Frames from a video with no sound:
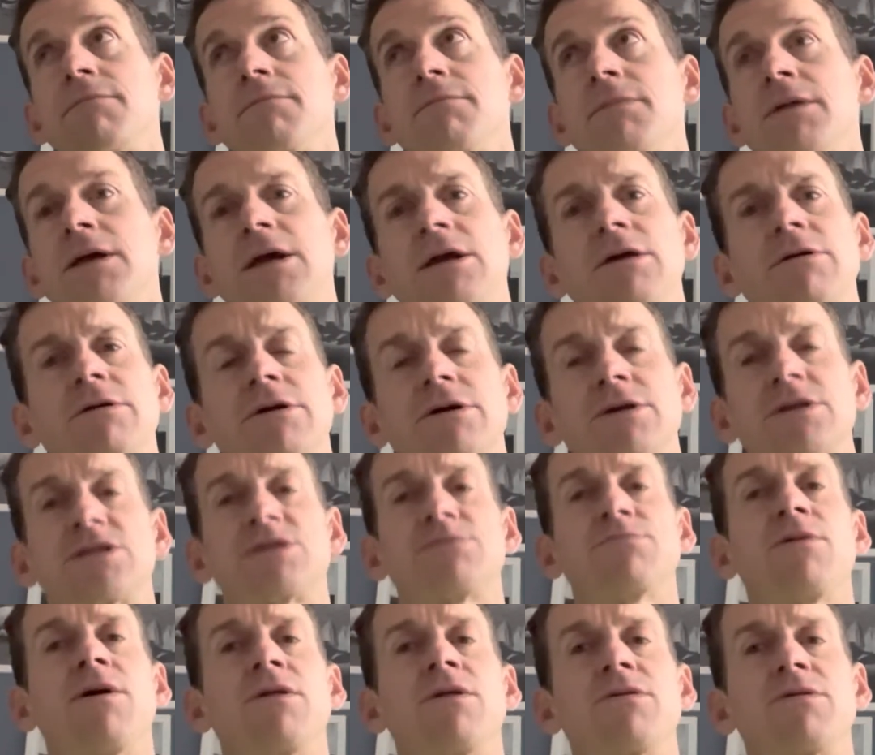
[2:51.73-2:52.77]
Hearing a
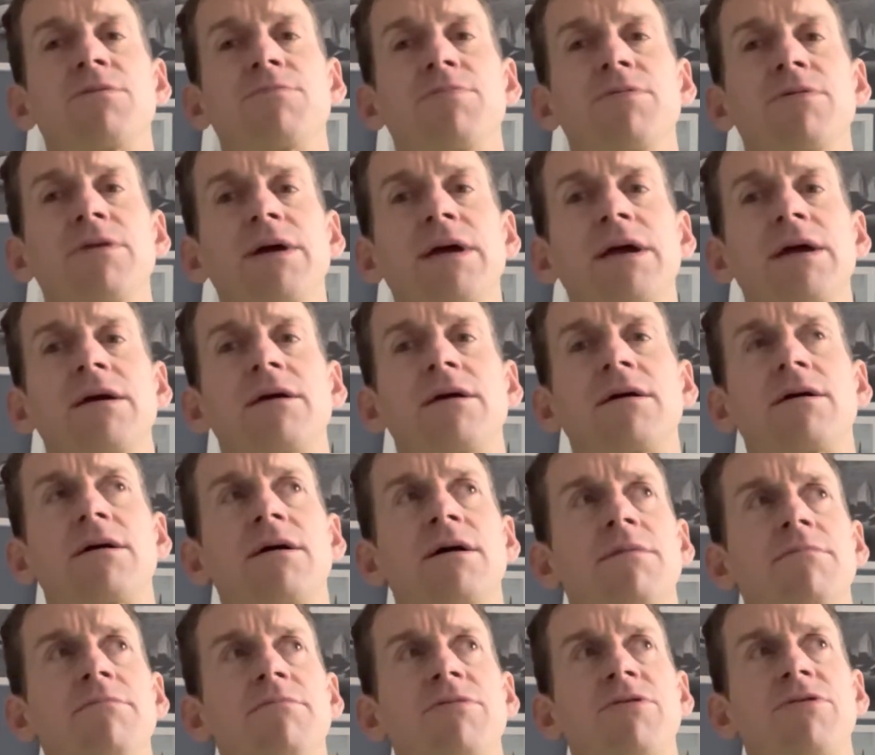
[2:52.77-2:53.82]
smaller plane
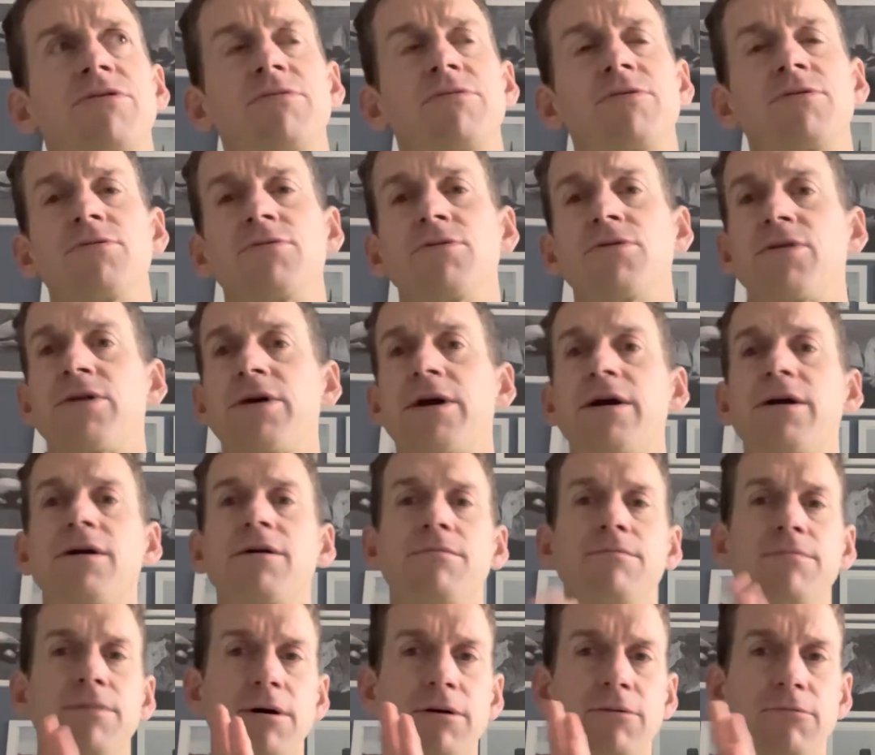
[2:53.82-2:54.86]
come through there,
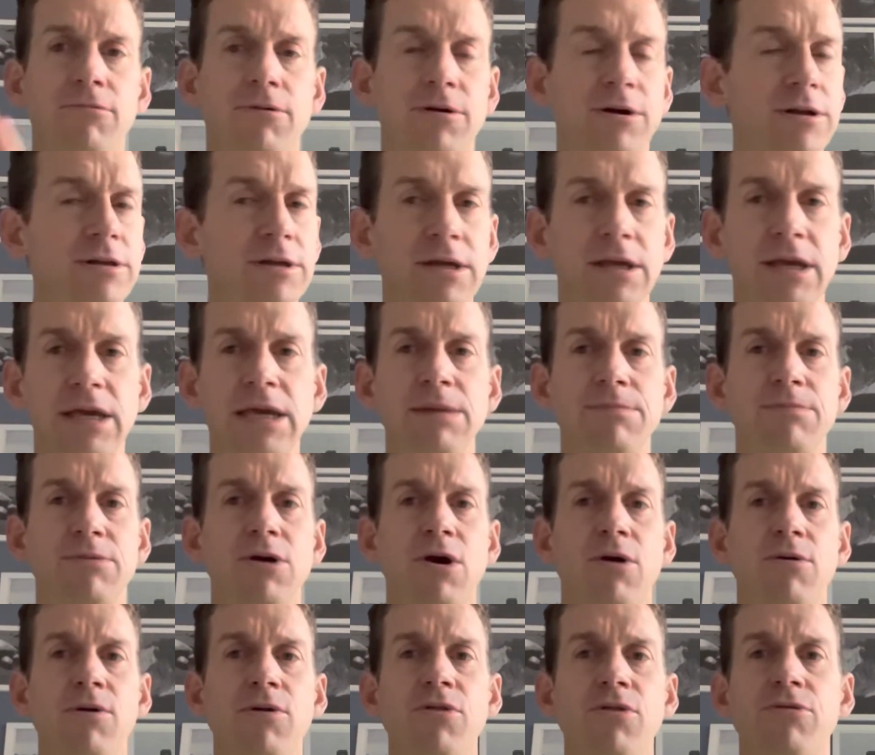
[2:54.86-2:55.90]
but we're going to keep
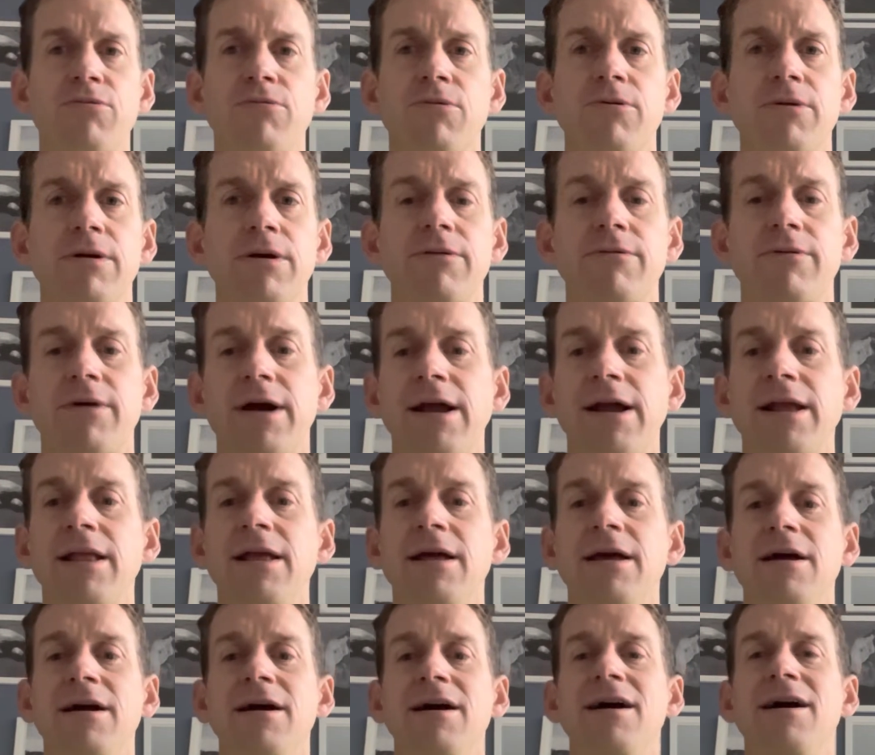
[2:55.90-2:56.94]
going through it, right?
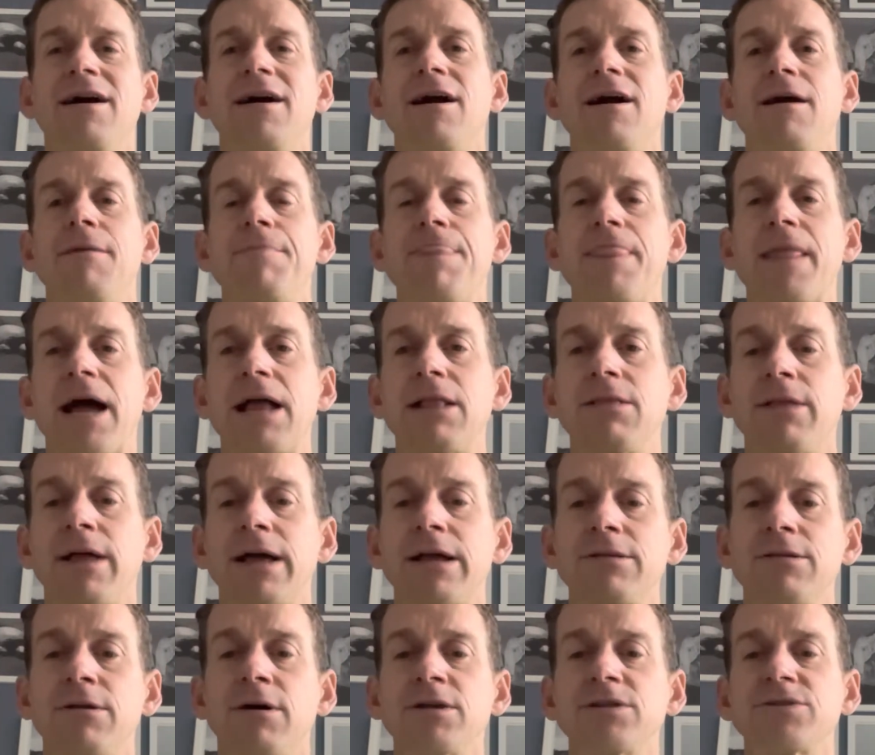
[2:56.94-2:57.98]
I
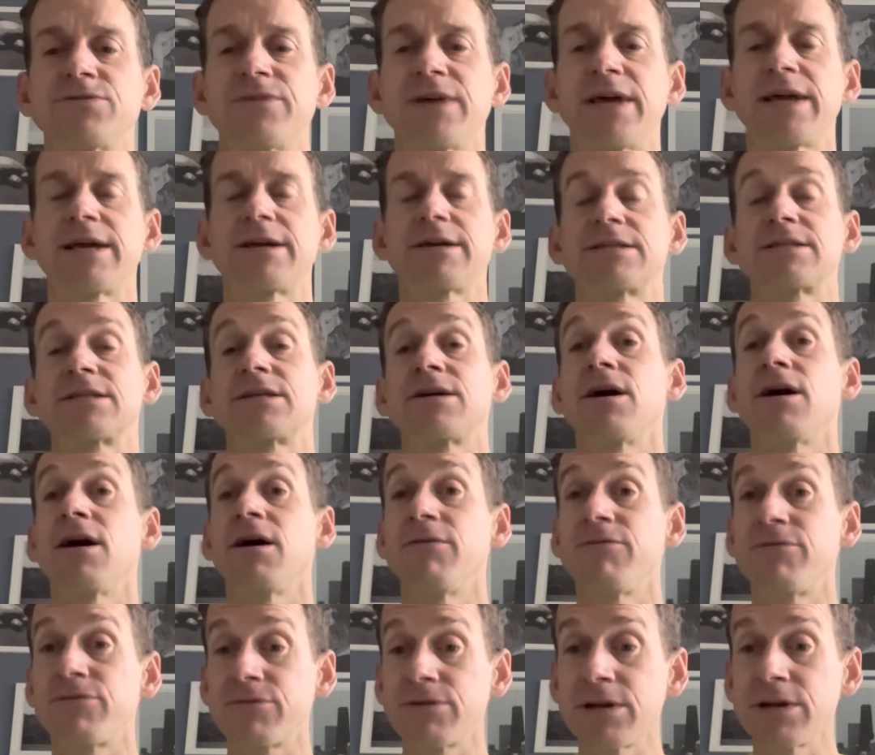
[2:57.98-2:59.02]
like Las Vegas
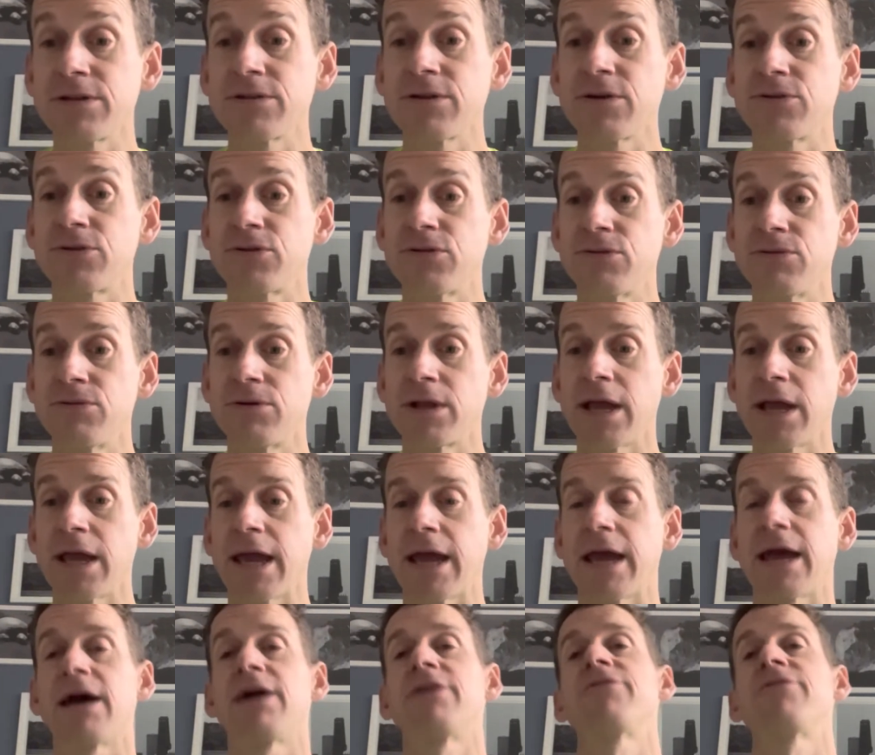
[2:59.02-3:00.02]
covering the 2.5